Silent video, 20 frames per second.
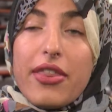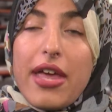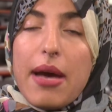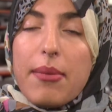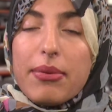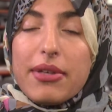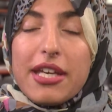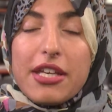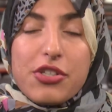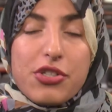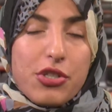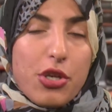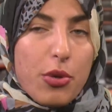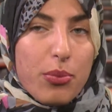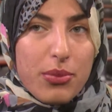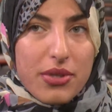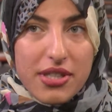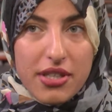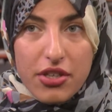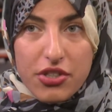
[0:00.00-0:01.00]
application
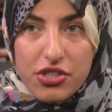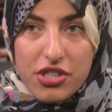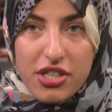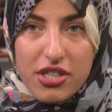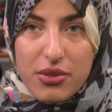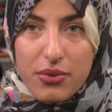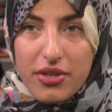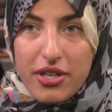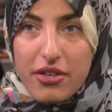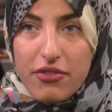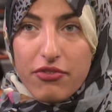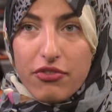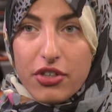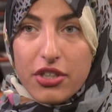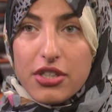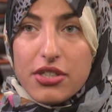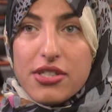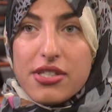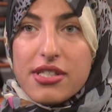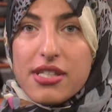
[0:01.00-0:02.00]
opened on January
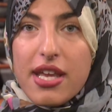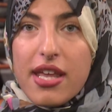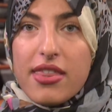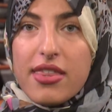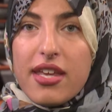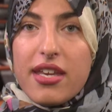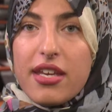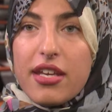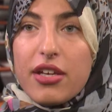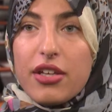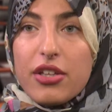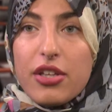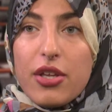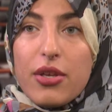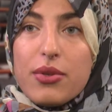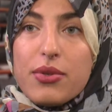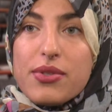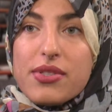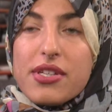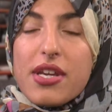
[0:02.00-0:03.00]
1st and then it
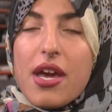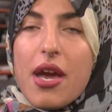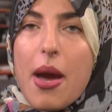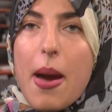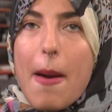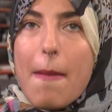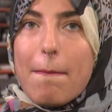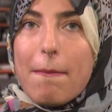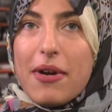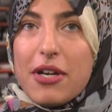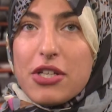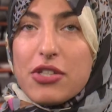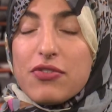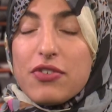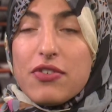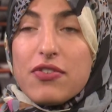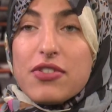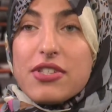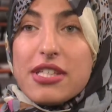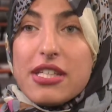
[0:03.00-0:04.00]
closed March
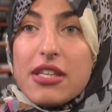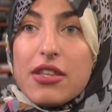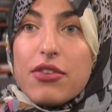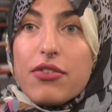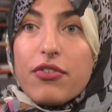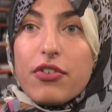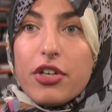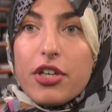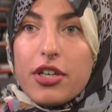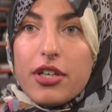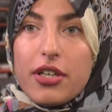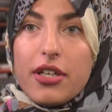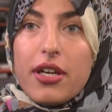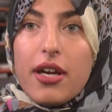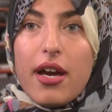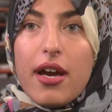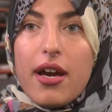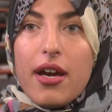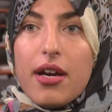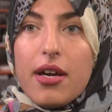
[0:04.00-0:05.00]
15th for
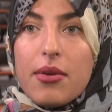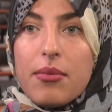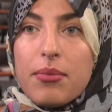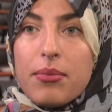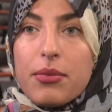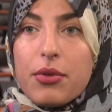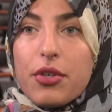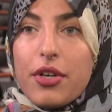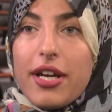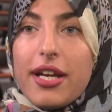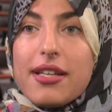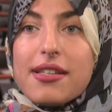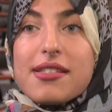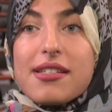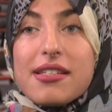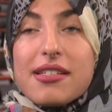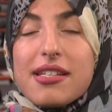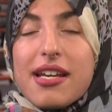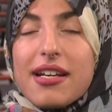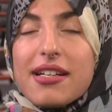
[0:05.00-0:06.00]
grants
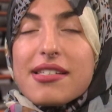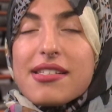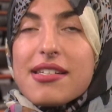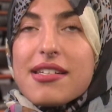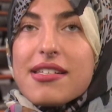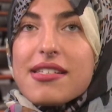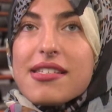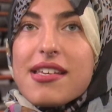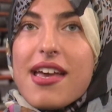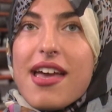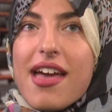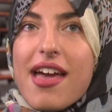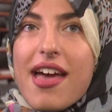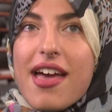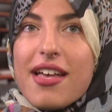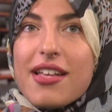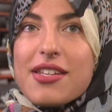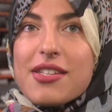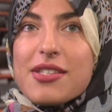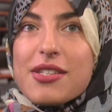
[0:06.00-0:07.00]
in Texas.
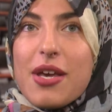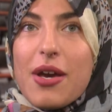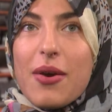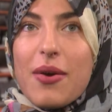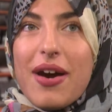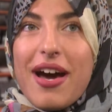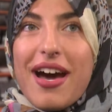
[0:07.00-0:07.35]
And so